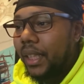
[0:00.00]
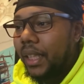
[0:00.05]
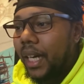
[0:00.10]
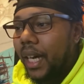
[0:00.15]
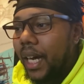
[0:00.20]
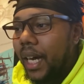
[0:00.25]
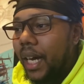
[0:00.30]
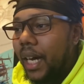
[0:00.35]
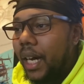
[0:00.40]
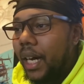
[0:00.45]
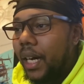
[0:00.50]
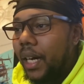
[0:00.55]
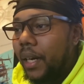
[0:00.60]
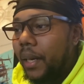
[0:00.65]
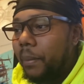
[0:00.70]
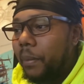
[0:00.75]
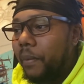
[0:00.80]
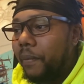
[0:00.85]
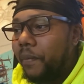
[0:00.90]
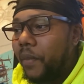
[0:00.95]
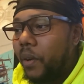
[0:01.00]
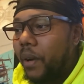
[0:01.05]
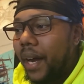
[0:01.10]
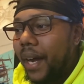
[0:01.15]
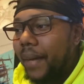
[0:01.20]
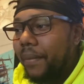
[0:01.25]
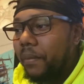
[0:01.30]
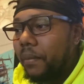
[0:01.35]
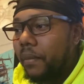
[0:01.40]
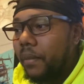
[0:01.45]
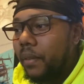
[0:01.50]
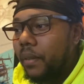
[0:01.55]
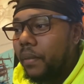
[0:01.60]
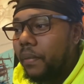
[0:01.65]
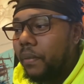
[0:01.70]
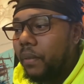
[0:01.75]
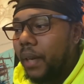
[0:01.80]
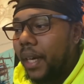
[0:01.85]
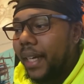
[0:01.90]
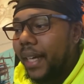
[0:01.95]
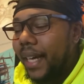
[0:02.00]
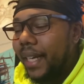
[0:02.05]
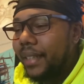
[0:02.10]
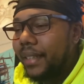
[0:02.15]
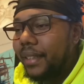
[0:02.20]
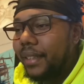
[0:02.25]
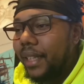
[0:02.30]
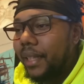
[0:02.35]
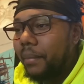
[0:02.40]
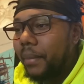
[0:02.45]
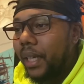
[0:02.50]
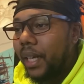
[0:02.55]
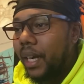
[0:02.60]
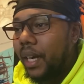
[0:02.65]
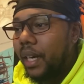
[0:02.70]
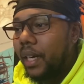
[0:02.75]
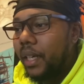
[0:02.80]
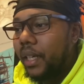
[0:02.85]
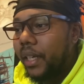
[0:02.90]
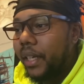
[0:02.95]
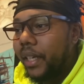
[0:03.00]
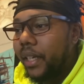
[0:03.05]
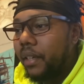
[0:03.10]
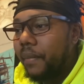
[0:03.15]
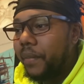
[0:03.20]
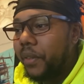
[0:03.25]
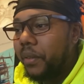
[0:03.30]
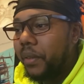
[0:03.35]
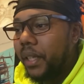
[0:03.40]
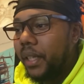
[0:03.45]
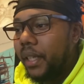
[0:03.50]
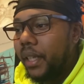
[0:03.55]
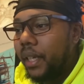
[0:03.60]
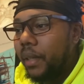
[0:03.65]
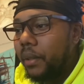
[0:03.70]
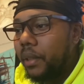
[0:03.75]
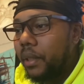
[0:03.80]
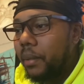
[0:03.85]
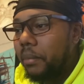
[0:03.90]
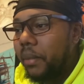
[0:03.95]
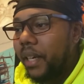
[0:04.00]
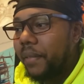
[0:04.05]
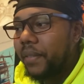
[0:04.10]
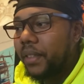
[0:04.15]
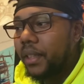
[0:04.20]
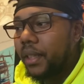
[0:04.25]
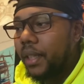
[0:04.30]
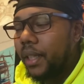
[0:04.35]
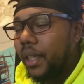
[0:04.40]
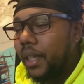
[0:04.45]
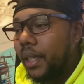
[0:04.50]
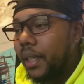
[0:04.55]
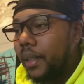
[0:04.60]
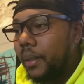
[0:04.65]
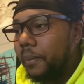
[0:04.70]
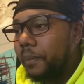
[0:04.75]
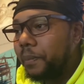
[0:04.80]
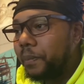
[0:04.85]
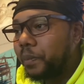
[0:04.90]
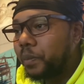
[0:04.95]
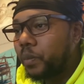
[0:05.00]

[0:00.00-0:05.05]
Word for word: I um before I before I got Sigmund, I heard an interview he did with the Breakfast Club.